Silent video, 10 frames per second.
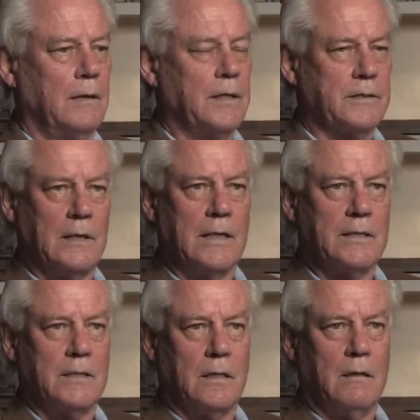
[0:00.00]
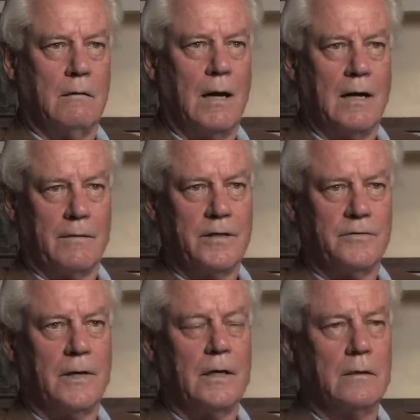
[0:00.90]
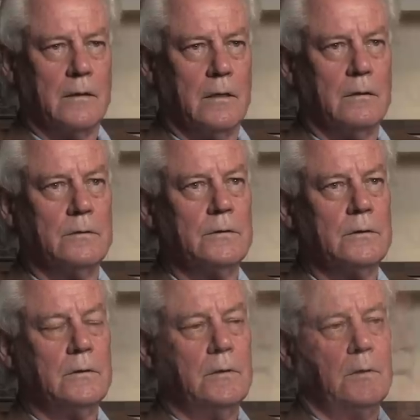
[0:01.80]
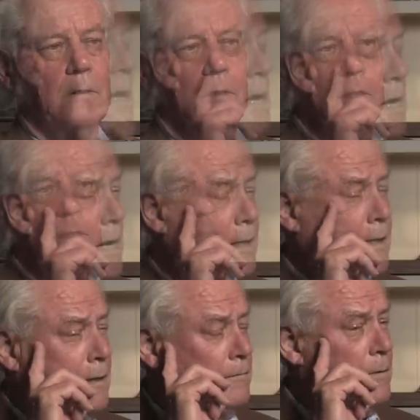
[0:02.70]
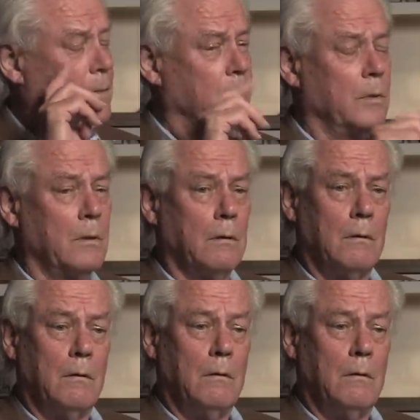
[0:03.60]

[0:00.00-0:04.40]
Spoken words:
as a high-rise fire goes. I can't remember